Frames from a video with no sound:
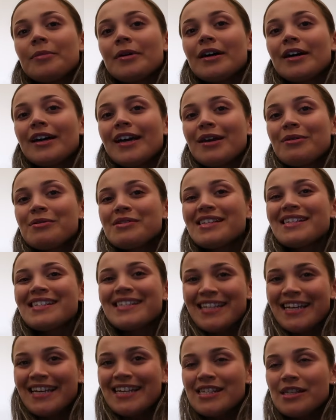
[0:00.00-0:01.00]
But it was a
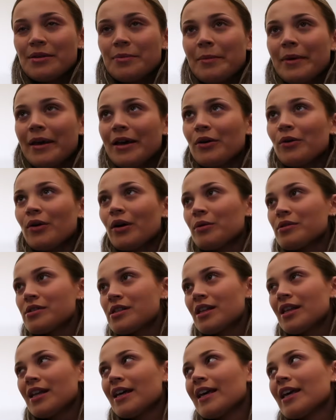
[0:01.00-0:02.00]
decent meal. I
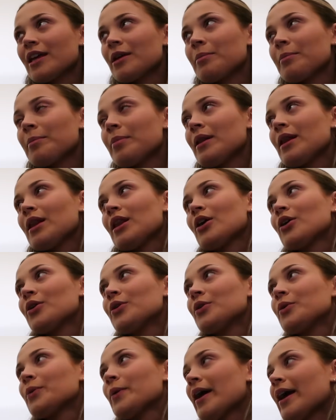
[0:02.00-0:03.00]
wasn't like
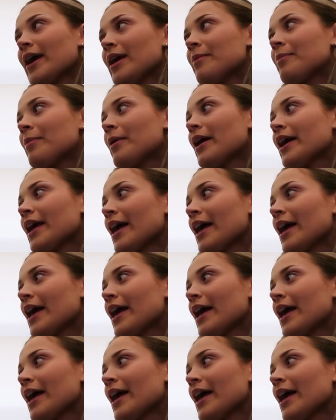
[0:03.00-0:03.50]
blown away by